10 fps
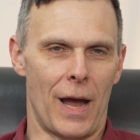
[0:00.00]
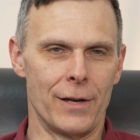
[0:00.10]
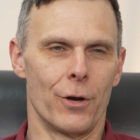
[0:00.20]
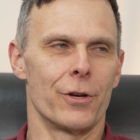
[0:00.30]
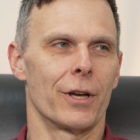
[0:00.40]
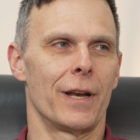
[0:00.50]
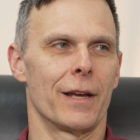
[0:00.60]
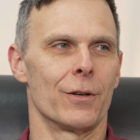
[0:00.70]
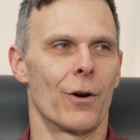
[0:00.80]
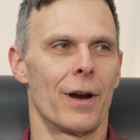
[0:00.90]
I know you're going to
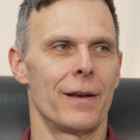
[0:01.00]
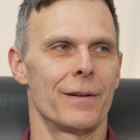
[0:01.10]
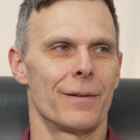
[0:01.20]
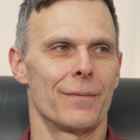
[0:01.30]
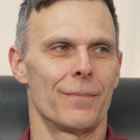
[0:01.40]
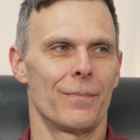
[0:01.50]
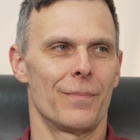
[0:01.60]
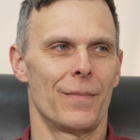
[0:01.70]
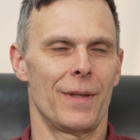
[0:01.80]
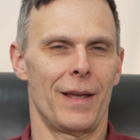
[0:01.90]
ignore it,
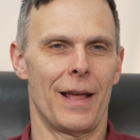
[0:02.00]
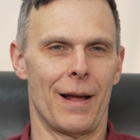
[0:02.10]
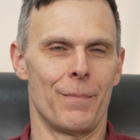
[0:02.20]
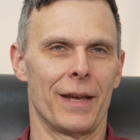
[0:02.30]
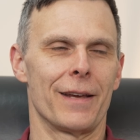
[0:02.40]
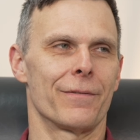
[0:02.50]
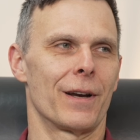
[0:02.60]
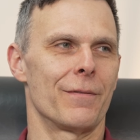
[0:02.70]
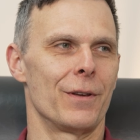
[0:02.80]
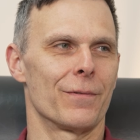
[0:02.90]
and I'm making
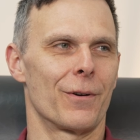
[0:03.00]
fun of you.